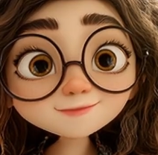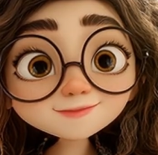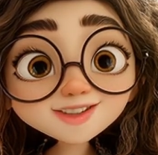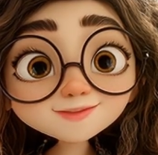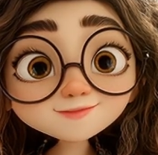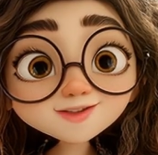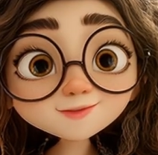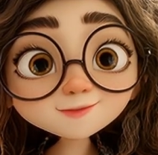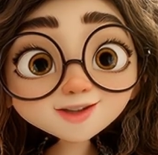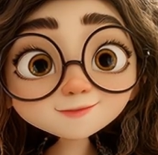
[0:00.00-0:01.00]
less
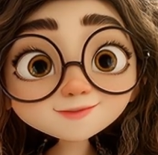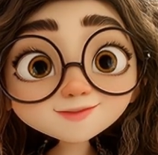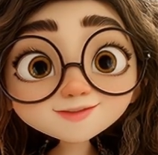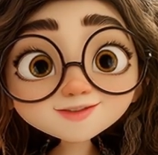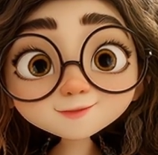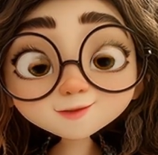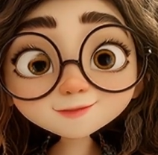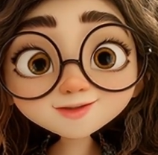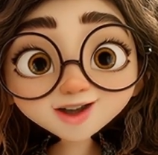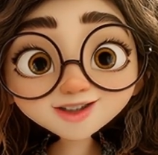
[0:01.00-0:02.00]
frustrating results when
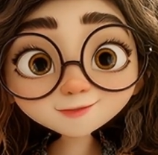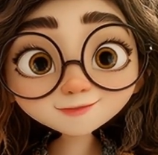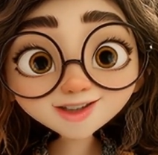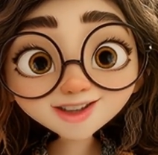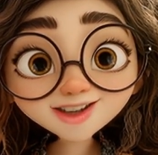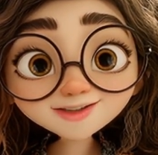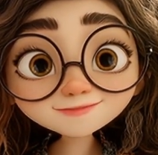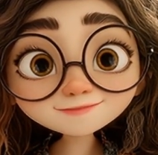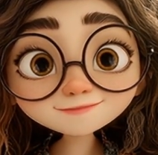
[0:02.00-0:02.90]
we're talking with AI.